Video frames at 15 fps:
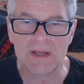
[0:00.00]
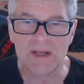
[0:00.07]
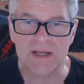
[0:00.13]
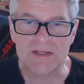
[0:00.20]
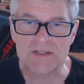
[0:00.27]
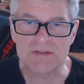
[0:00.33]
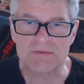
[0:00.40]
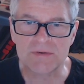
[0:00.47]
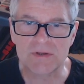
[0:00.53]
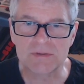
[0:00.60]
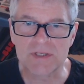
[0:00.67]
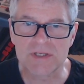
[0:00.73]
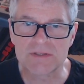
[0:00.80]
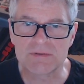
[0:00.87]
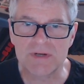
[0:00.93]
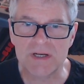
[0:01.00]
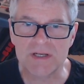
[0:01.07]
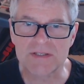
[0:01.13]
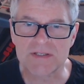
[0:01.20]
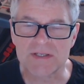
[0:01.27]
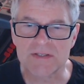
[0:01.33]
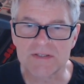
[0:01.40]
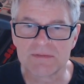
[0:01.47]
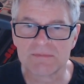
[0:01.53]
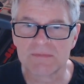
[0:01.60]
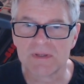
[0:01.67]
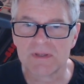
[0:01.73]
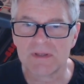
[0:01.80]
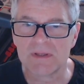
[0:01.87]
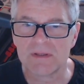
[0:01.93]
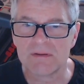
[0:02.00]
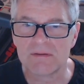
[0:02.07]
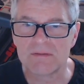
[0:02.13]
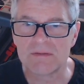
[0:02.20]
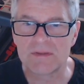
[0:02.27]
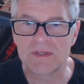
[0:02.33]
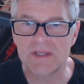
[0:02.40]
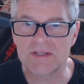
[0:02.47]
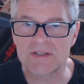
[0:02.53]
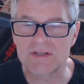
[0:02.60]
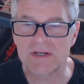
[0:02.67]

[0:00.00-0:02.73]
And as this voltage rises, this